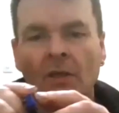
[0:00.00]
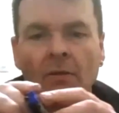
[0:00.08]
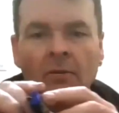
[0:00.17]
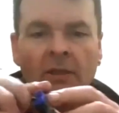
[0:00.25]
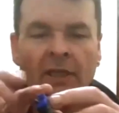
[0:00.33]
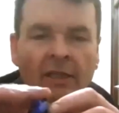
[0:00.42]

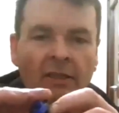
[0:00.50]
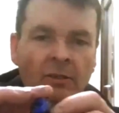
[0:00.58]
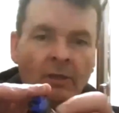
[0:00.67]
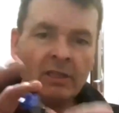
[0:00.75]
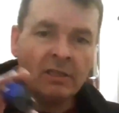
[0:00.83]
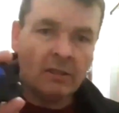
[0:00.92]
Okay,
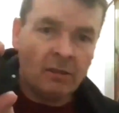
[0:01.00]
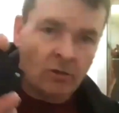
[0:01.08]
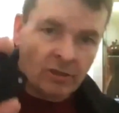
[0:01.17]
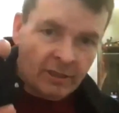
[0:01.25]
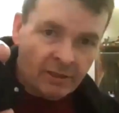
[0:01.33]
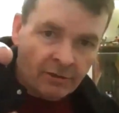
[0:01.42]
so that's
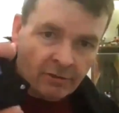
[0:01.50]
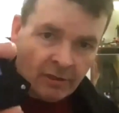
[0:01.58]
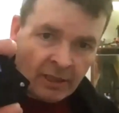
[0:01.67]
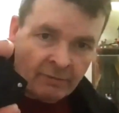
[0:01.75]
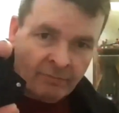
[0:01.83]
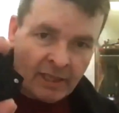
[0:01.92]
locked
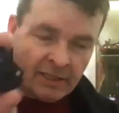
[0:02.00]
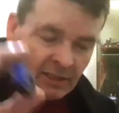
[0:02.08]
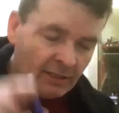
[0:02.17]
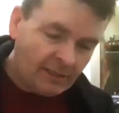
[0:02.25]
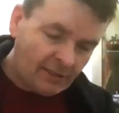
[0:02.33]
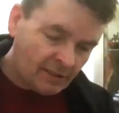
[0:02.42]
in
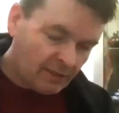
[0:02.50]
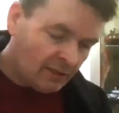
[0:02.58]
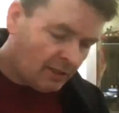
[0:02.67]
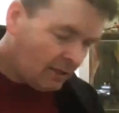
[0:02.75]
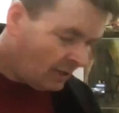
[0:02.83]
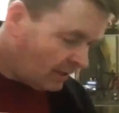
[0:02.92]
Vaseline.
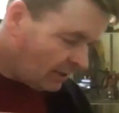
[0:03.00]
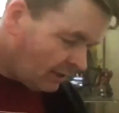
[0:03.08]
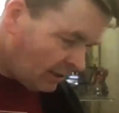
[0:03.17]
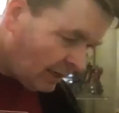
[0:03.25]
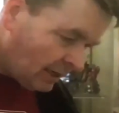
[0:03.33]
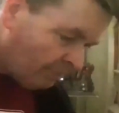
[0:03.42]

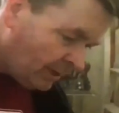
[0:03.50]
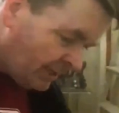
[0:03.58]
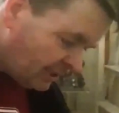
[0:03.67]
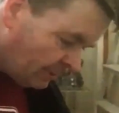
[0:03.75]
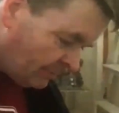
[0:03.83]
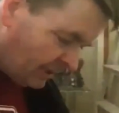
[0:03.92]

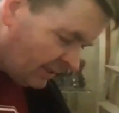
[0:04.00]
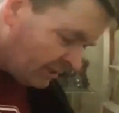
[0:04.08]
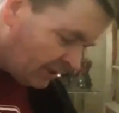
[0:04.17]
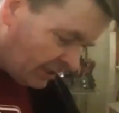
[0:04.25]
Apply some to the other